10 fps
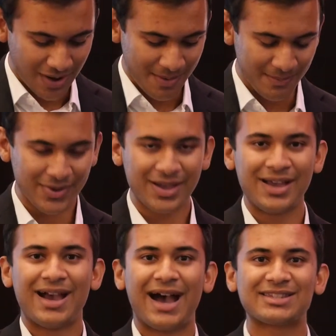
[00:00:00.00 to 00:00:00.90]
Um,
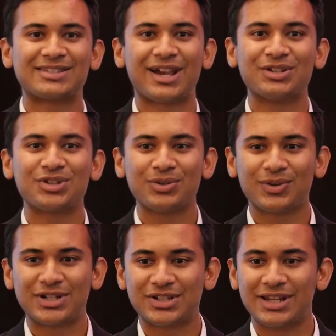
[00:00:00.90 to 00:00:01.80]
as a second
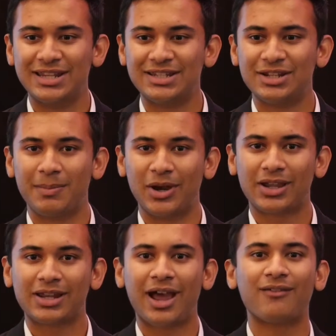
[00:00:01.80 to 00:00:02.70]
generation Indian
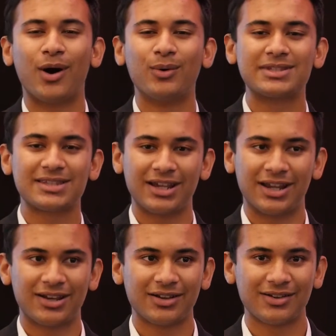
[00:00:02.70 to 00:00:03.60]
American, I've always
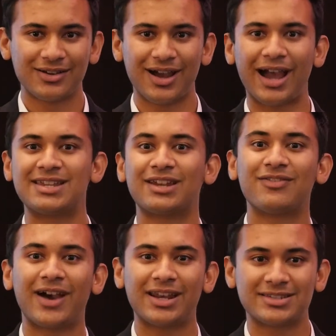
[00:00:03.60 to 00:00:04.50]
like
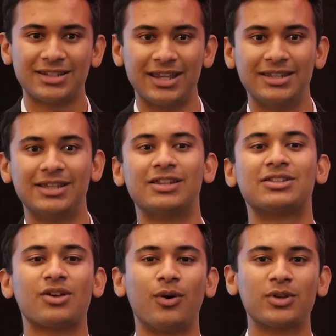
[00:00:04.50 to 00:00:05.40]
identified as an Indian.
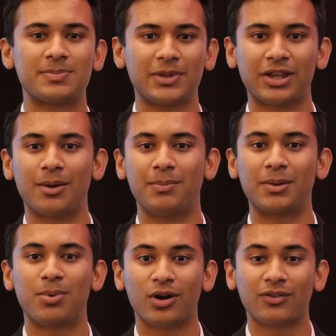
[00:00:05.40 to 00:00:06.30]
It's always been like a
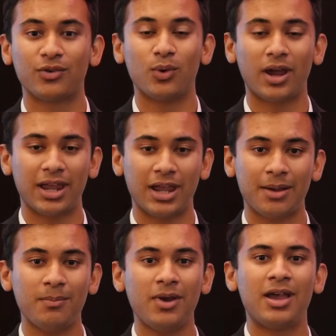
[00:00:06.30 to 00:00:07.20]
big part of who I
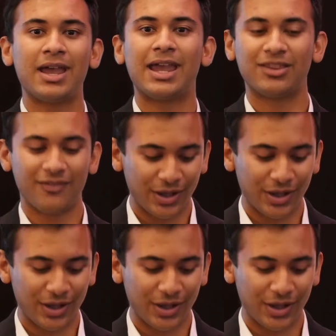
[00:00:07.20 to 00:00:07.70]
am and the